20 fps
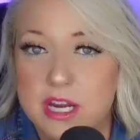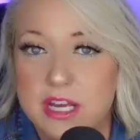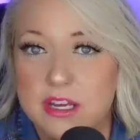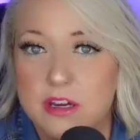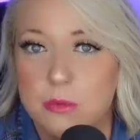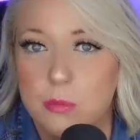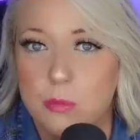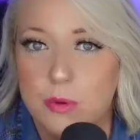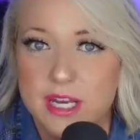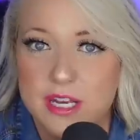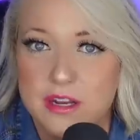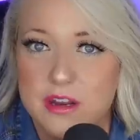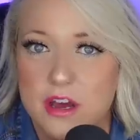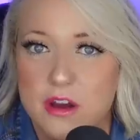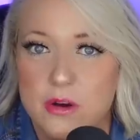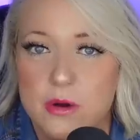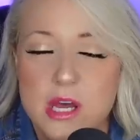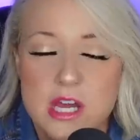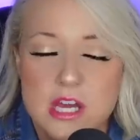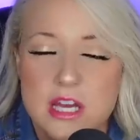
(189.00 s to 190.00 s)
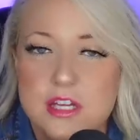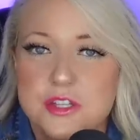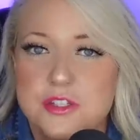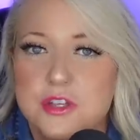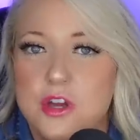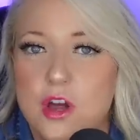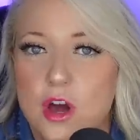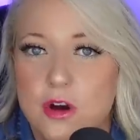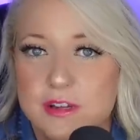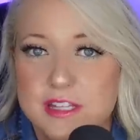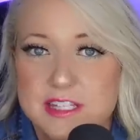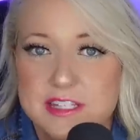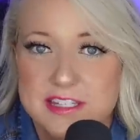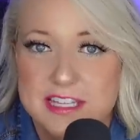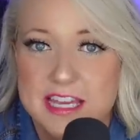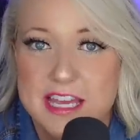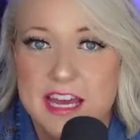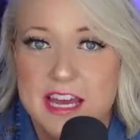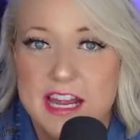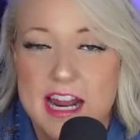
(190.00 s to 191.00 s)
pretty good window to go and
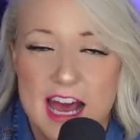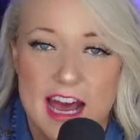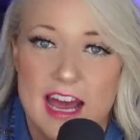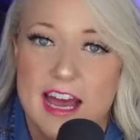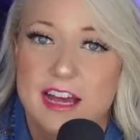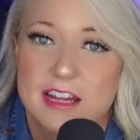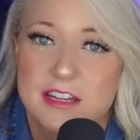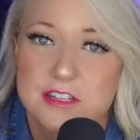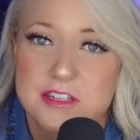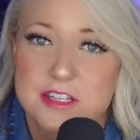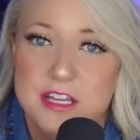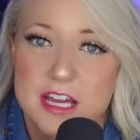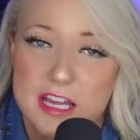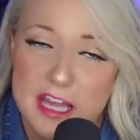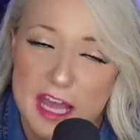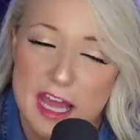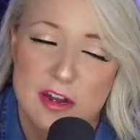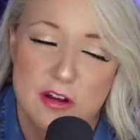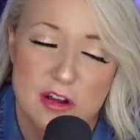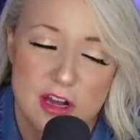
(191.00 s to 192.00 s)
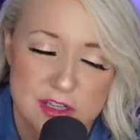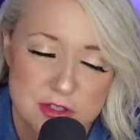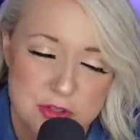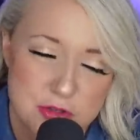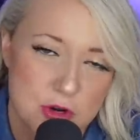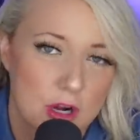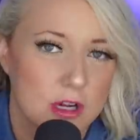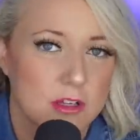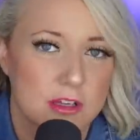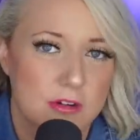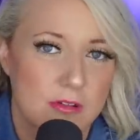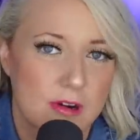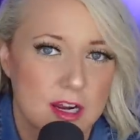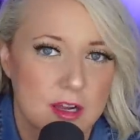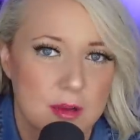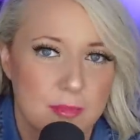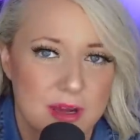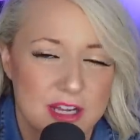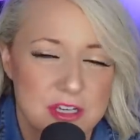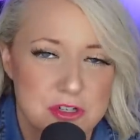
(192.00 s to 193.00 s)
see it. And again, I strongly
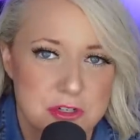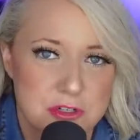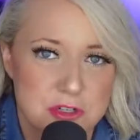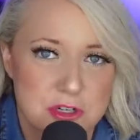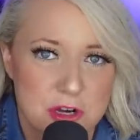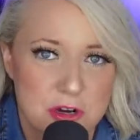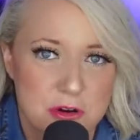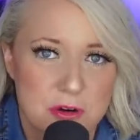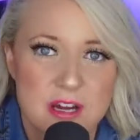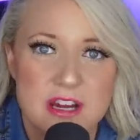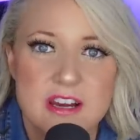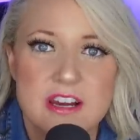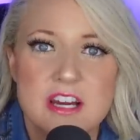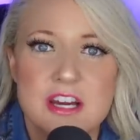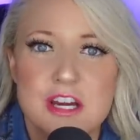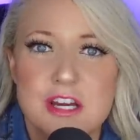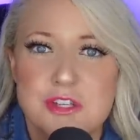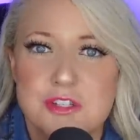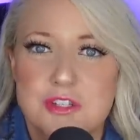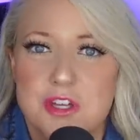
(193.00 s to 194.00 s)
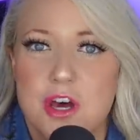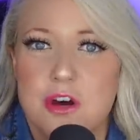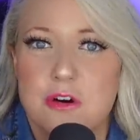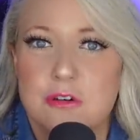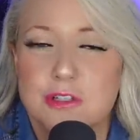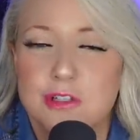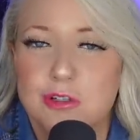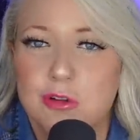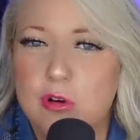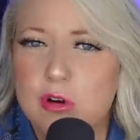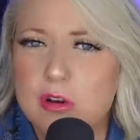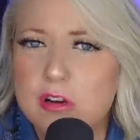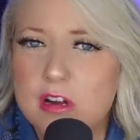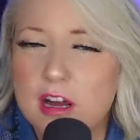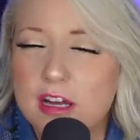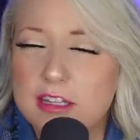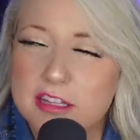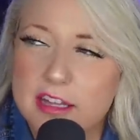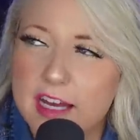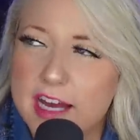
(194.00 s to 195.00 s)
recommend you do. So Laurel
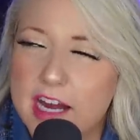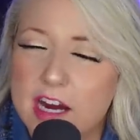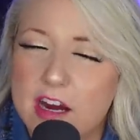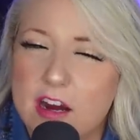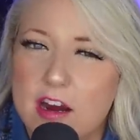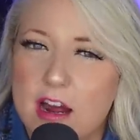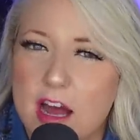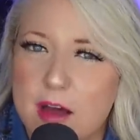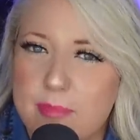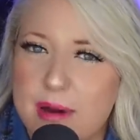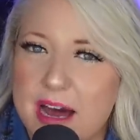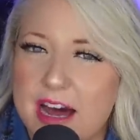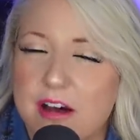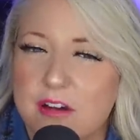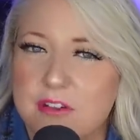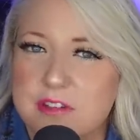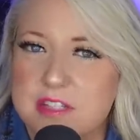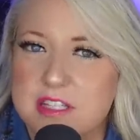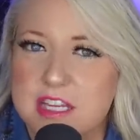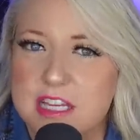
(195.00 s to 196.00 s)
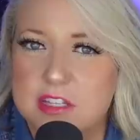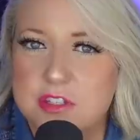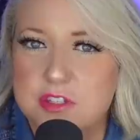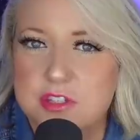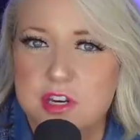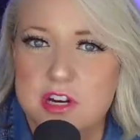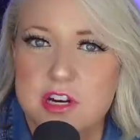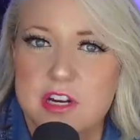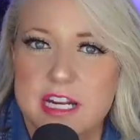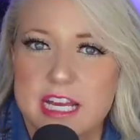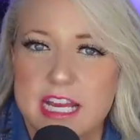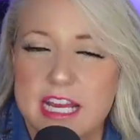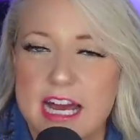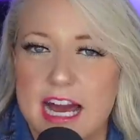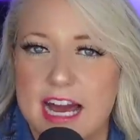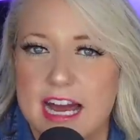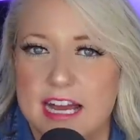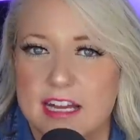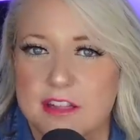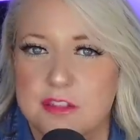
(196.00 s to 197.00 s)
got there about 6:30,
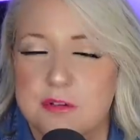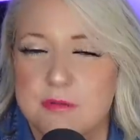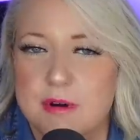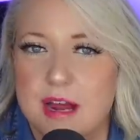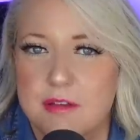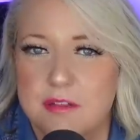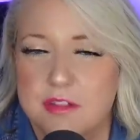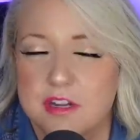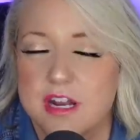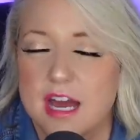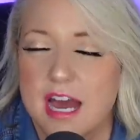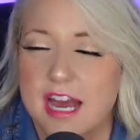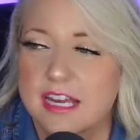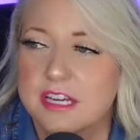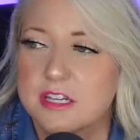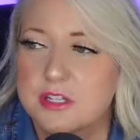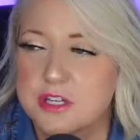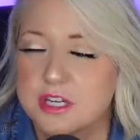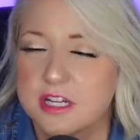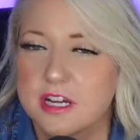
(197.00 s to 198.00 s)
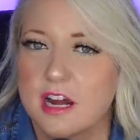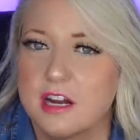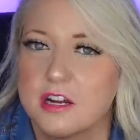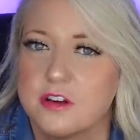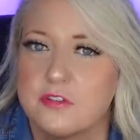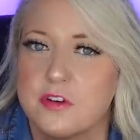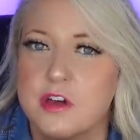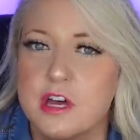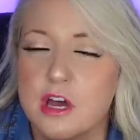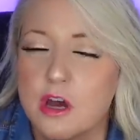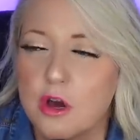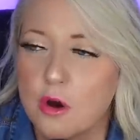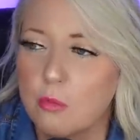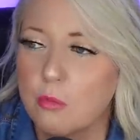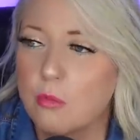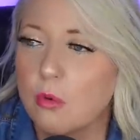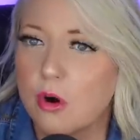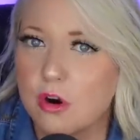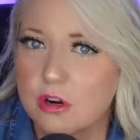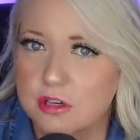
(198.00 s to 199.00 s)
and throughout the night, she kind of
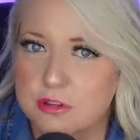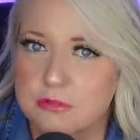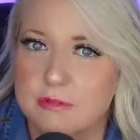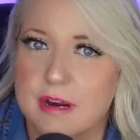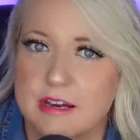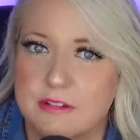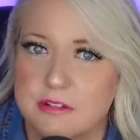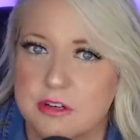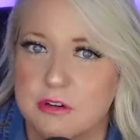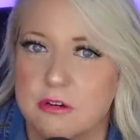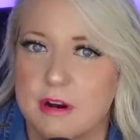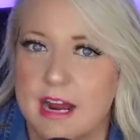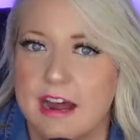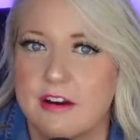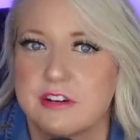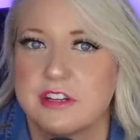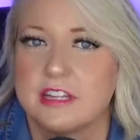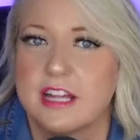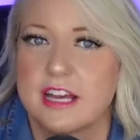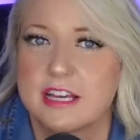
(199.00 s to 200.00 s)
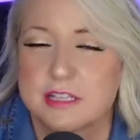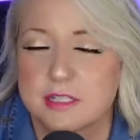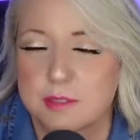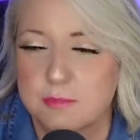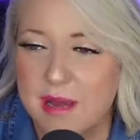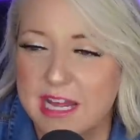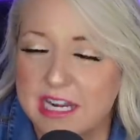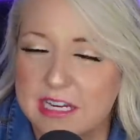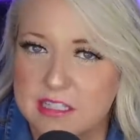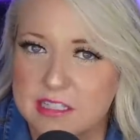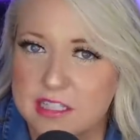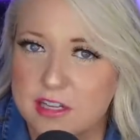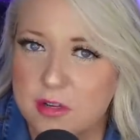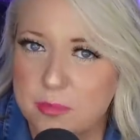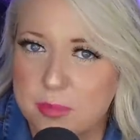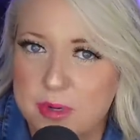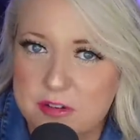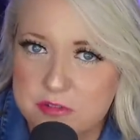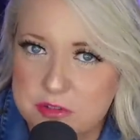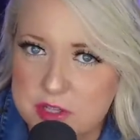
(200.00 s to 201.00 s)
walked throughout the crowd and like spent a
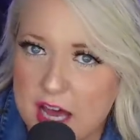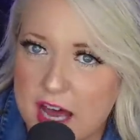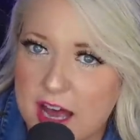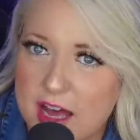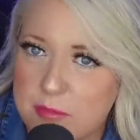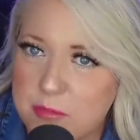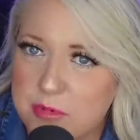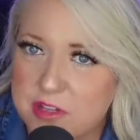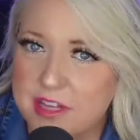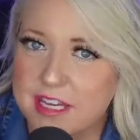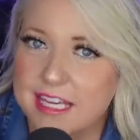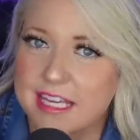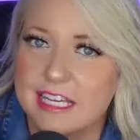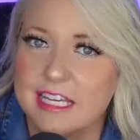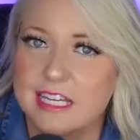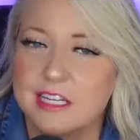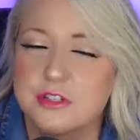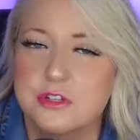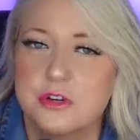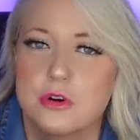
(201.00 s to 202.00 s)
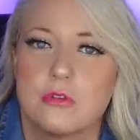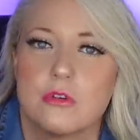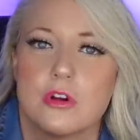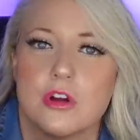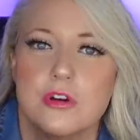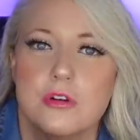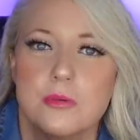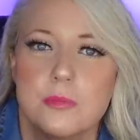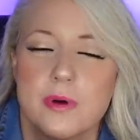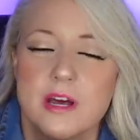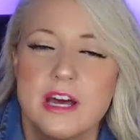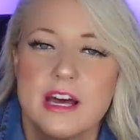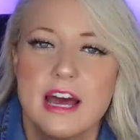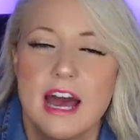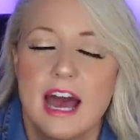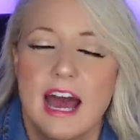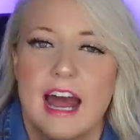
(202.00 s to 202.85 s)
little bit of time with like each group.